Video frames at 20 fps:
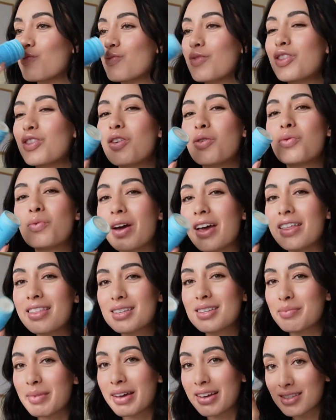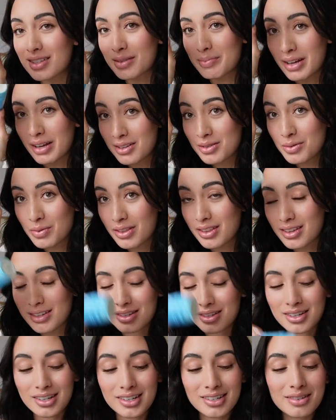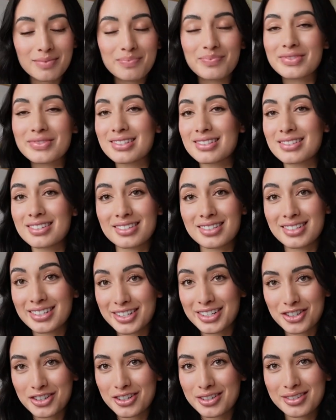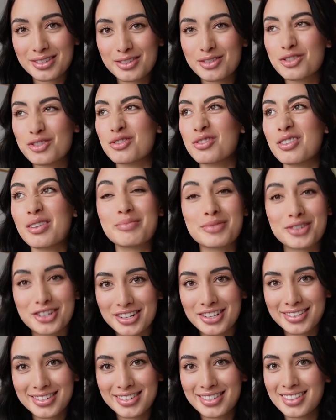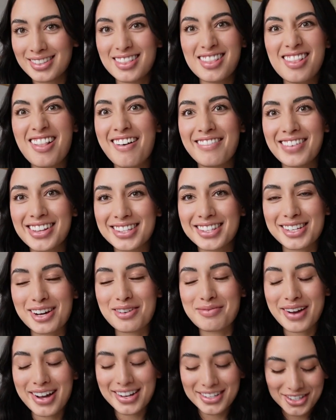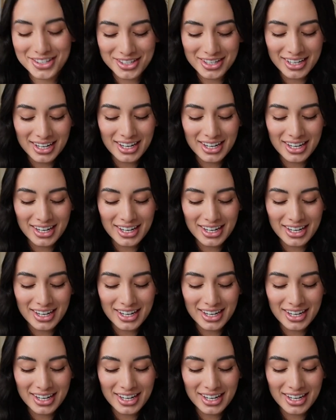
the way this man smells with this on, delicious, scrumptious. Love it so much.